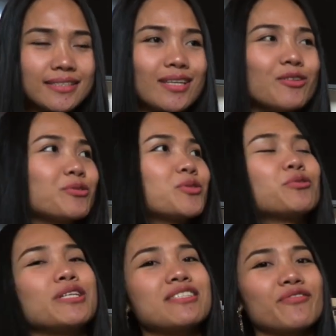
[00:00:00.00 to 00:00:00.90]
So
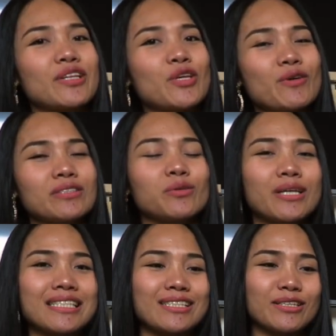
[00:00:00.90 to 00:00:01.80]
to this video, as you
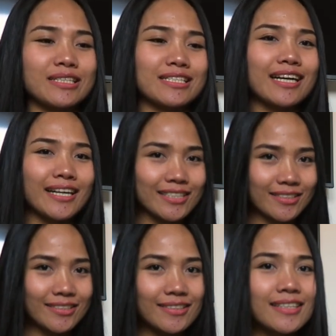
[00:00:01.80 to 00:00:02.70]
can see in the
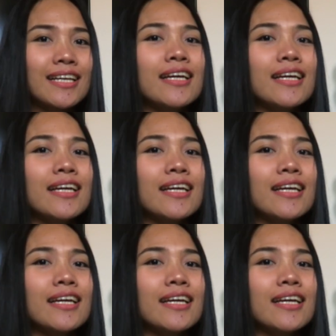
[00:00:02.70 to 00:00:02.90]
title,